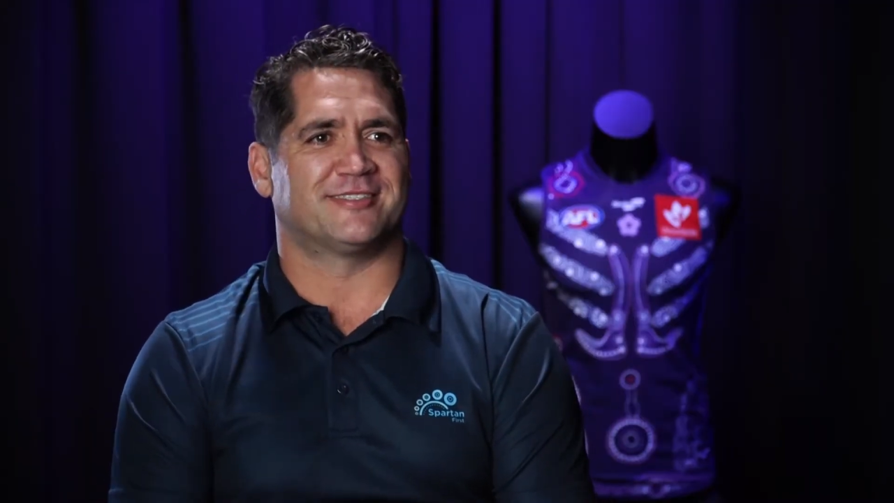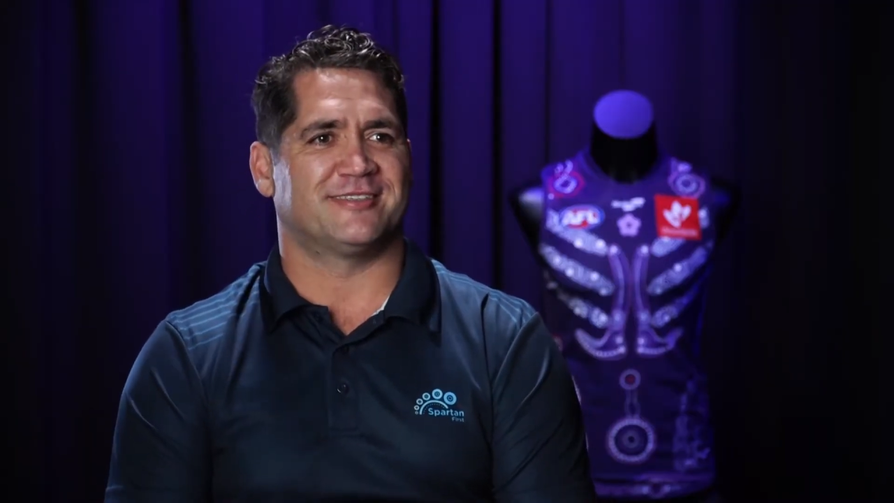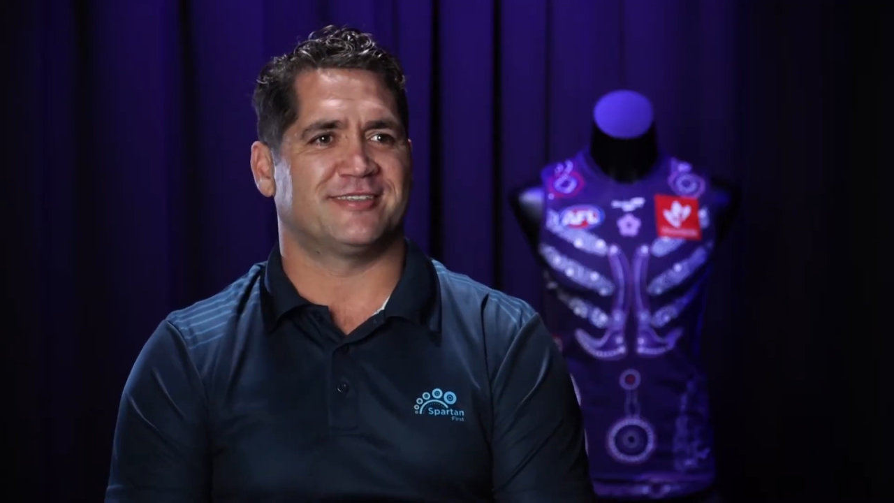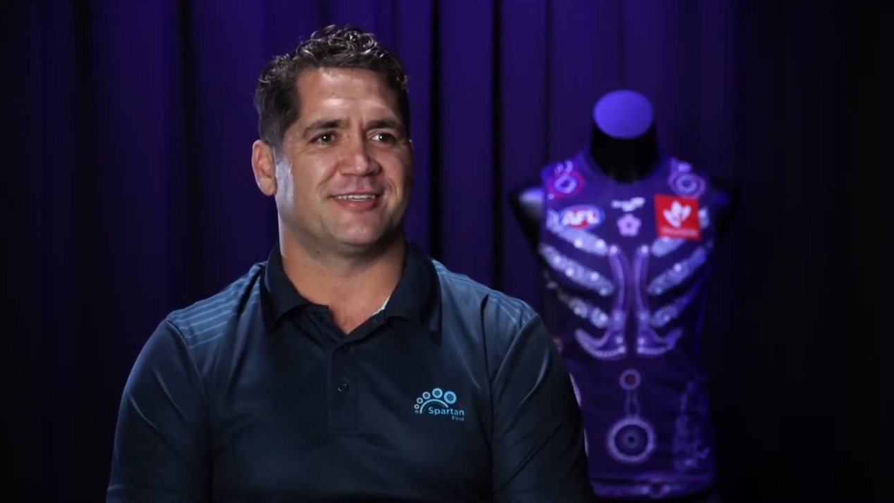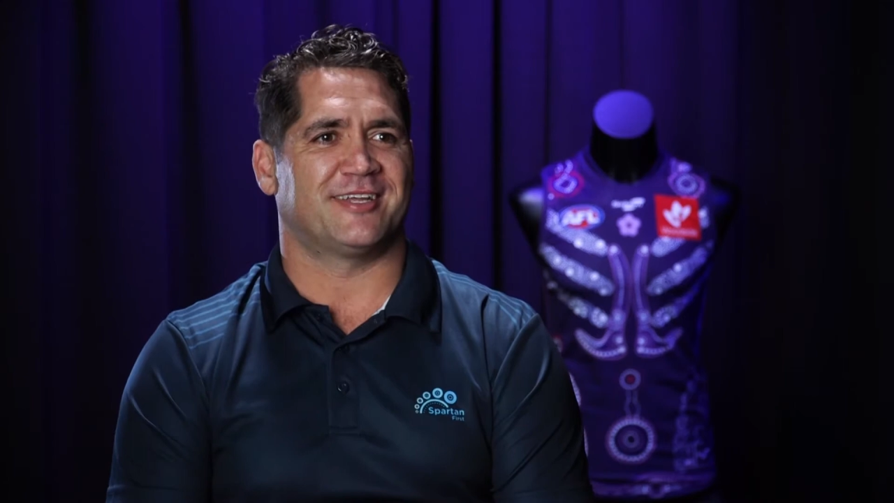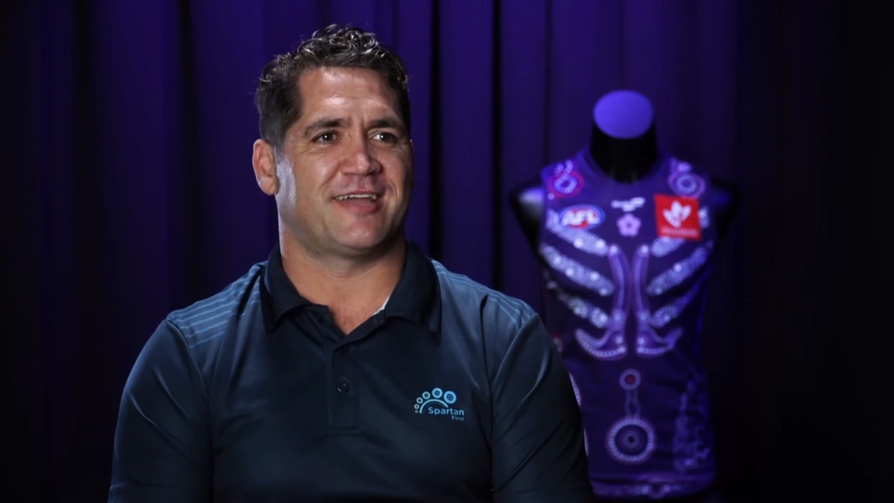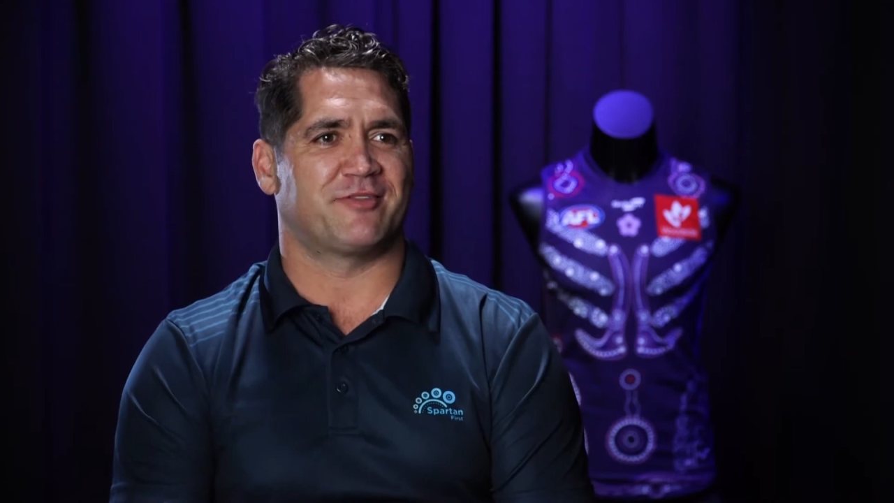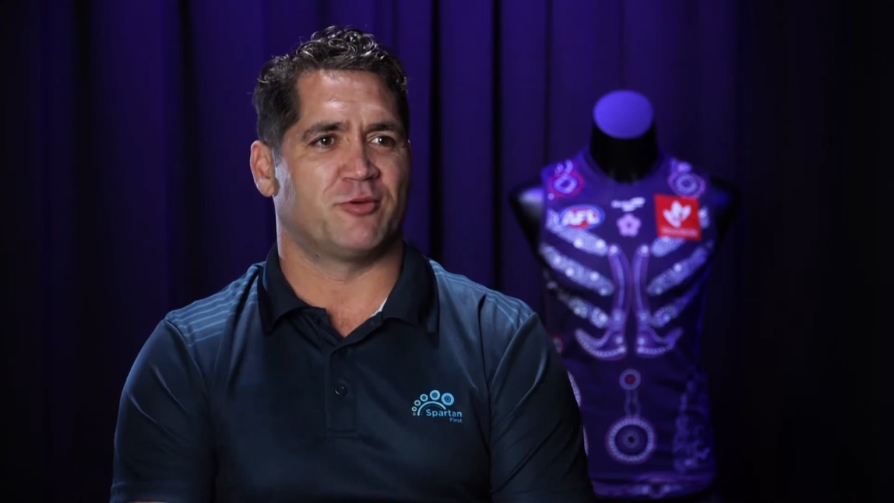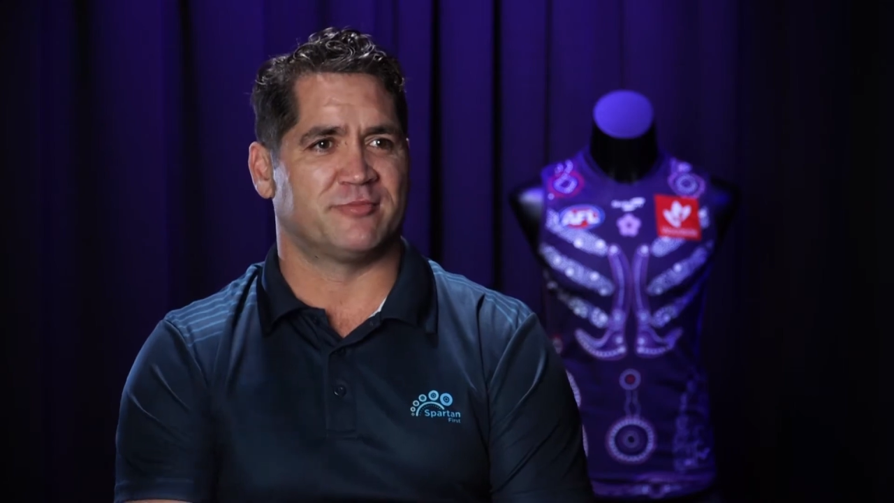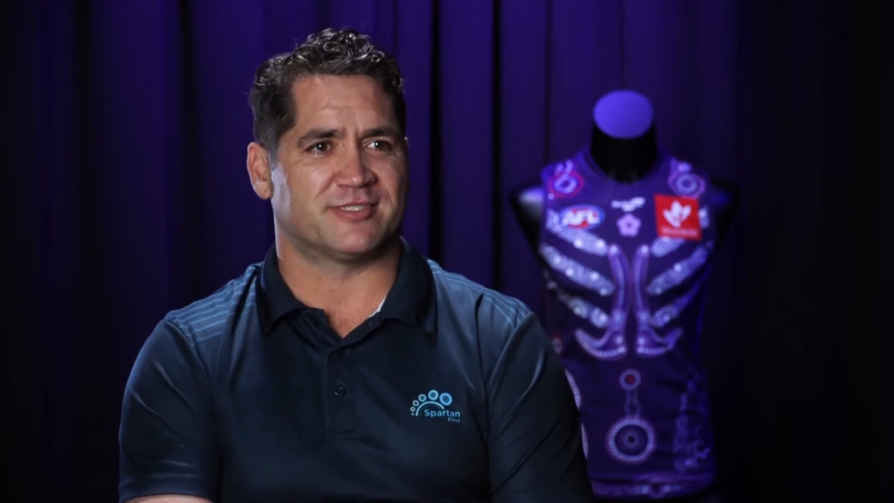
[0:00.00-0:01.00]
and you
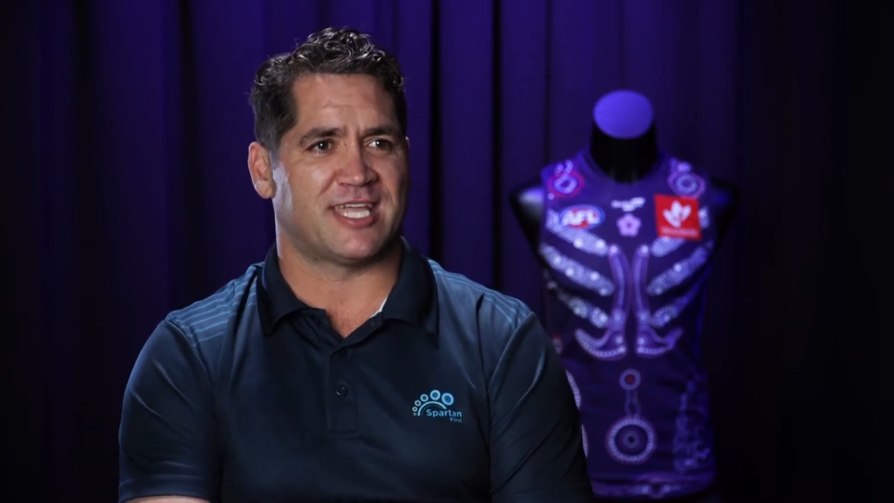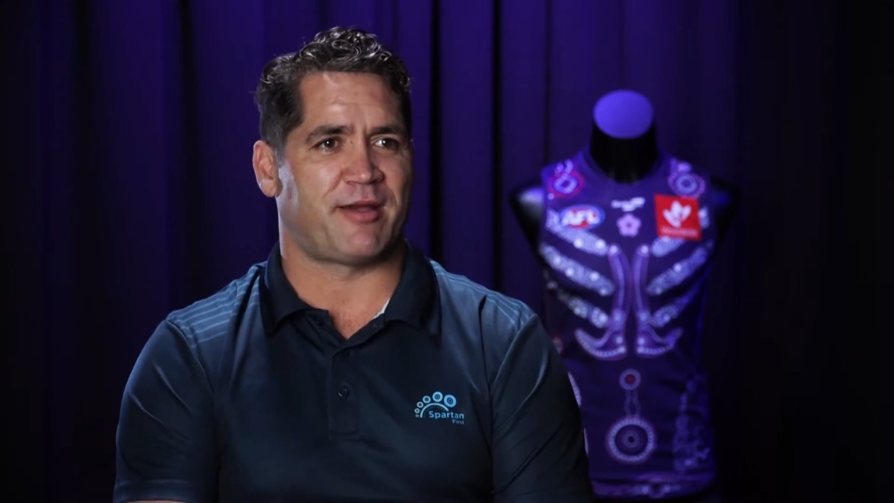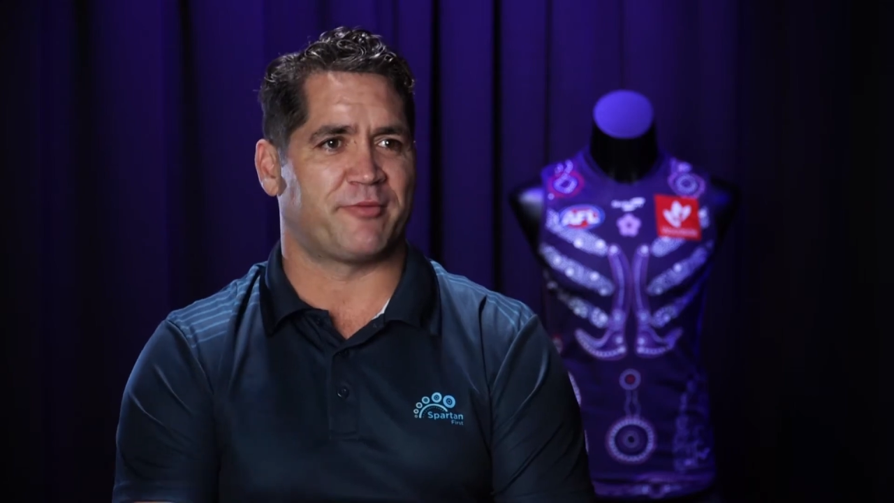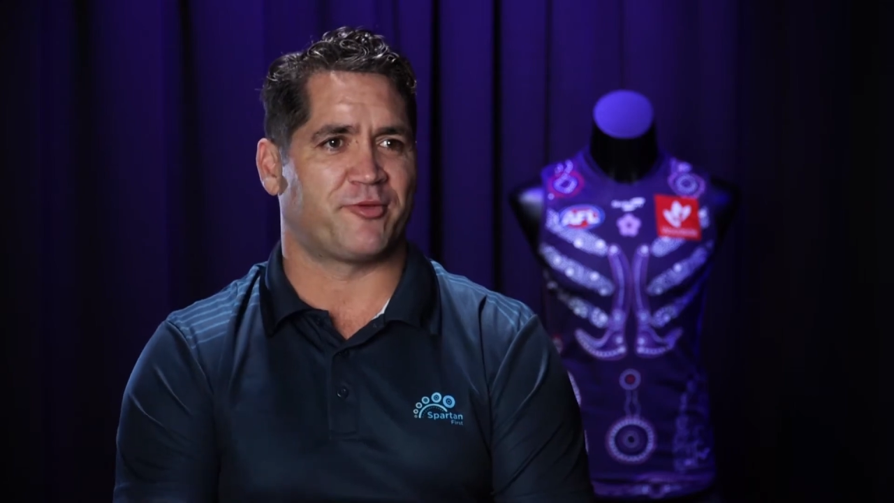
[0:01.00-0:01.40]
have the women's team up